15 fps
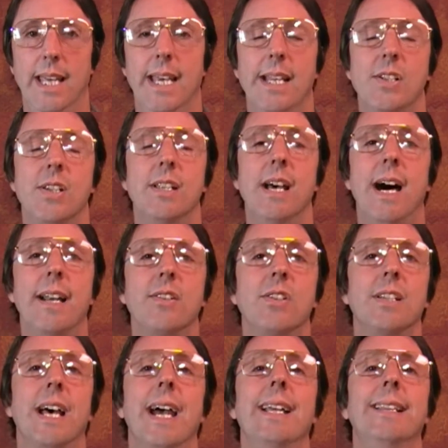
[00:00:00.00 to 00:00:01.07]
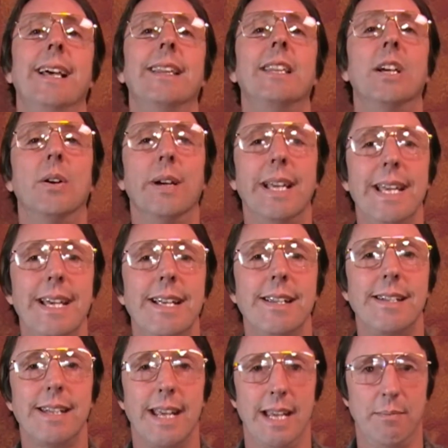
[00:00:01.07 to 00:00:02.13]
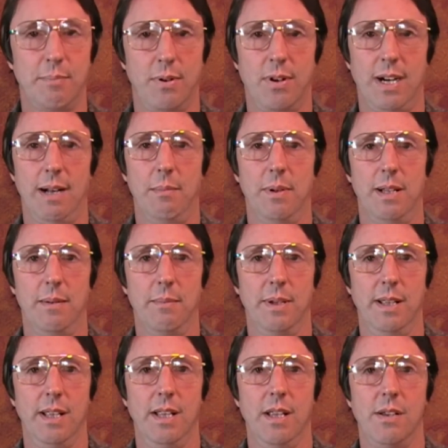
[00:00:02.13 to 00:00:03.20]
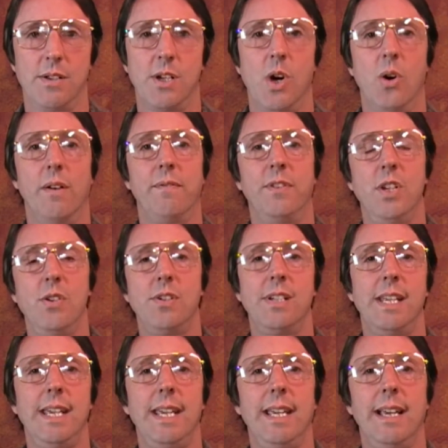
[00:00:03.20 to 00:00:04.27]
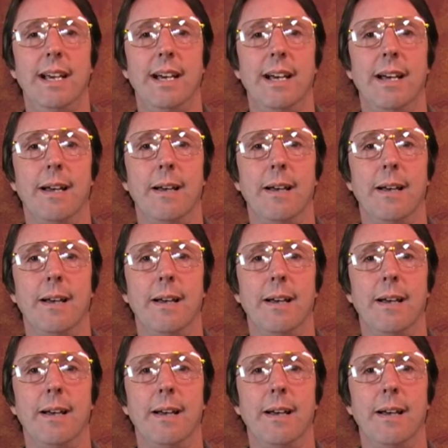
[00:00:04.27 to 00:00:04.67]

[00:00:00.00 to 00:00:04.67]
It's not a sign that there is a problem. So if you see